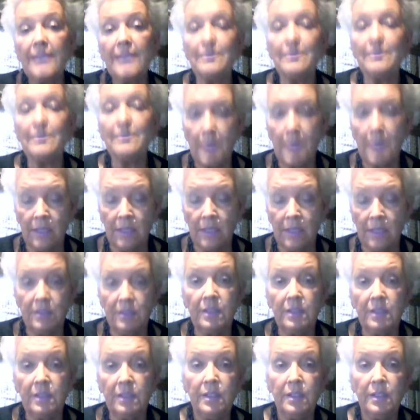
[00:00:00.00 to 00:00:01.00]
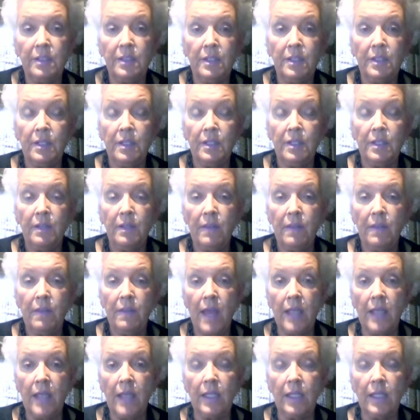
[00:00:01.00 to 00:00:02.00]
it meant
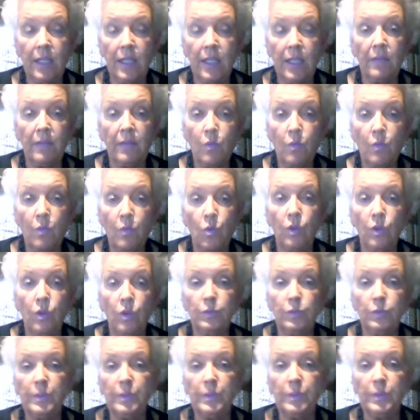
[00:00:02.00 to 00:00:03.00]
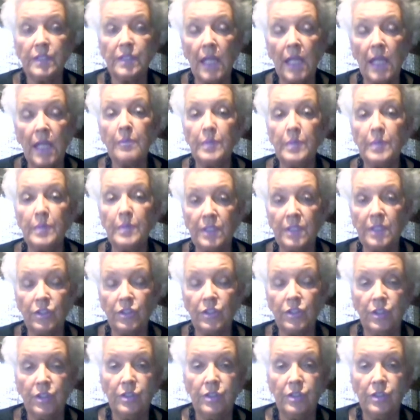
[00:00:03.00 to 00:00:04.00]
that, again, the world was not
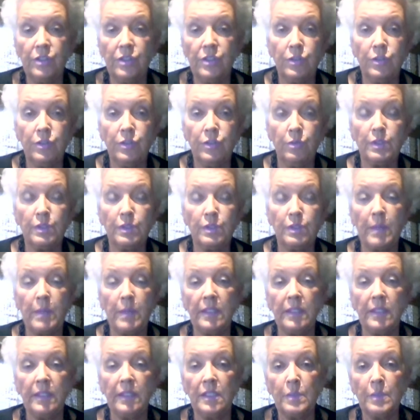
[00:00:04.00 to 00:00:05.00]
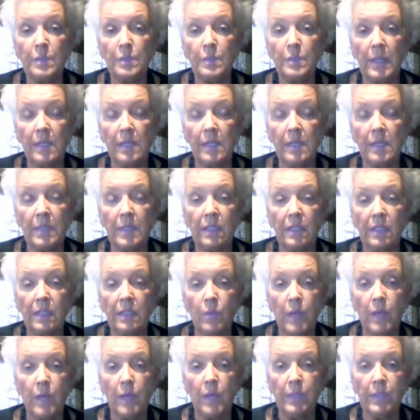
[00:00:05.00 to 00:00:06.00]
positioned to respond to this pandemic in the way
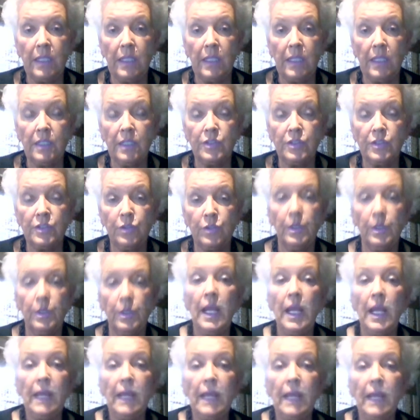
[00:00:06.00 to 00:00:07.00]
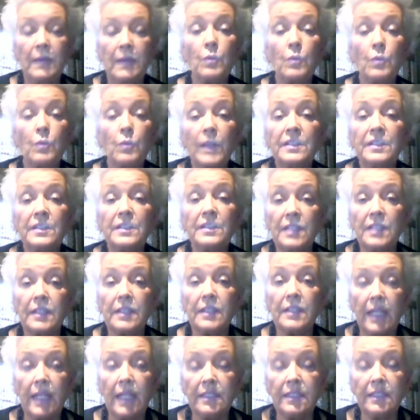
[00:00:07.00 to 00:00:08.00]
we needed to? And then what does
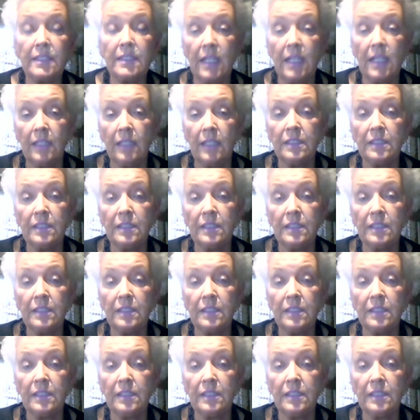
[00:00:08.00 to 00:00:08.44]
that tell us